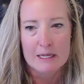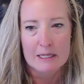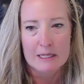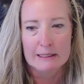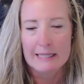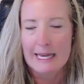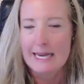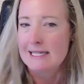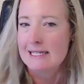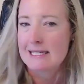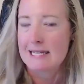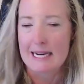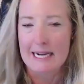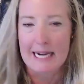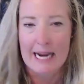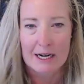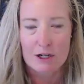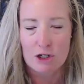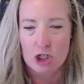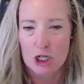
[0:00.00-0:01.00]
less
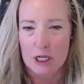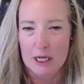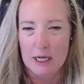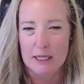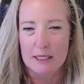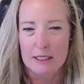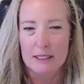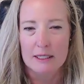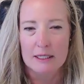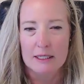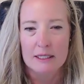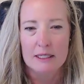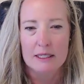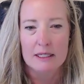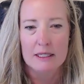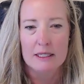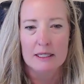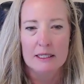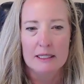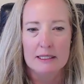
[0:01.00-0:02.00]
connection,
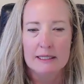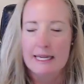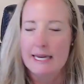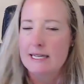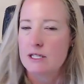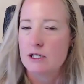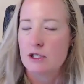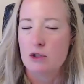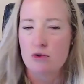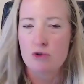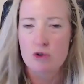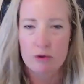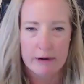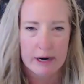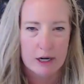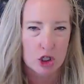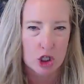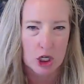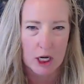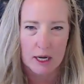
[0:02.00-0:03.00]
less
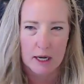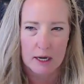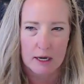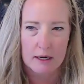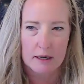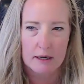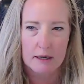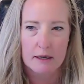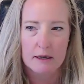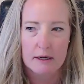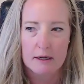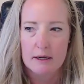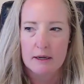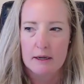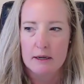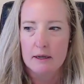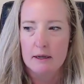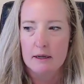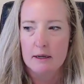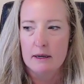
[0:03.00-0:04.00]
nutrition,
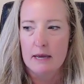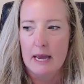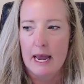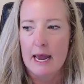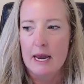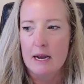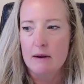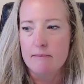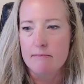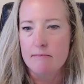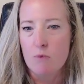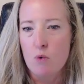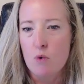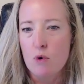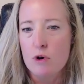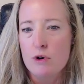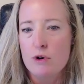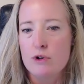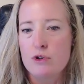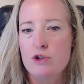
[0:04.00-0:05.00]
and
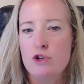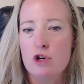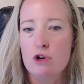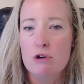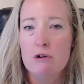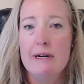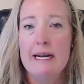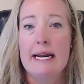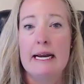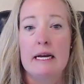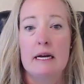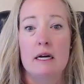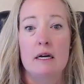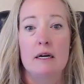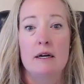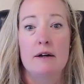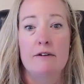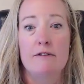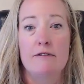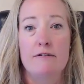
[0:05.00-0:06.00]
more yearning
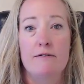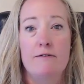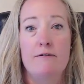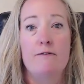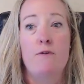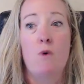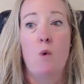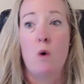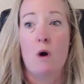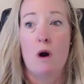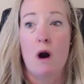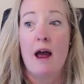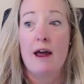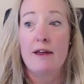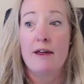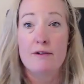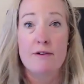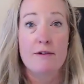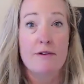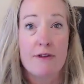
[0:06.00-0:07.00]
for
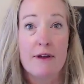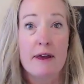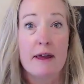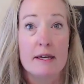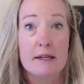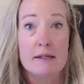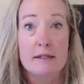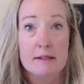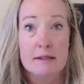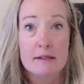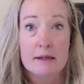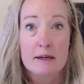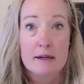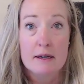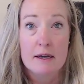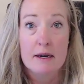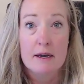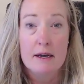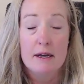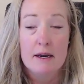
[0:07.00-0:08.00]
other things.
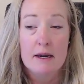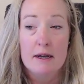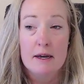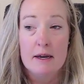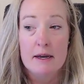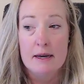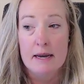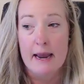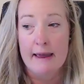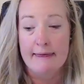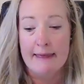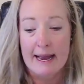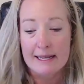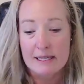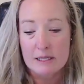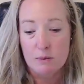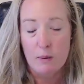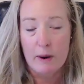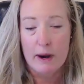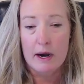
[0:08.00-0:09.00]
And
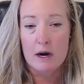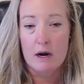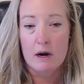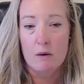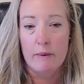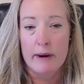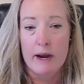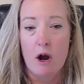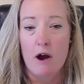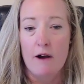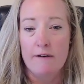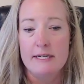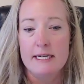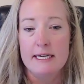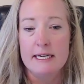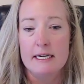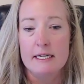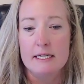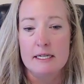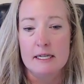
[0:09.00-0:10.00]
that's where we often
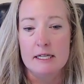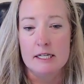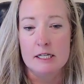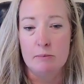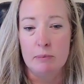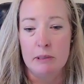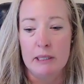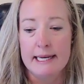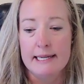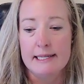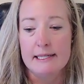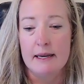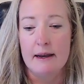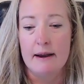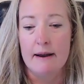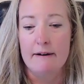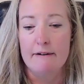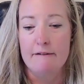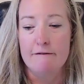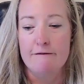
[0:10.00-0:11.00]
get into this place
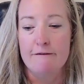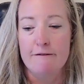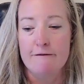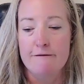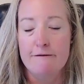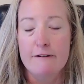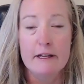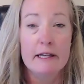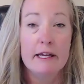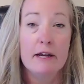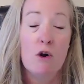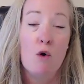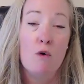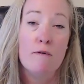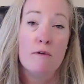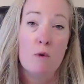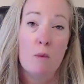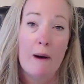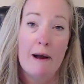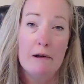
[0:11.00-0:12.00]
of feeling
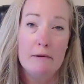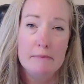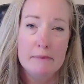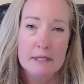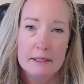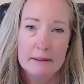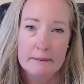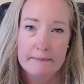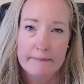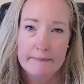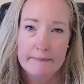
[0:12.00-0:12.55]
overwhelmed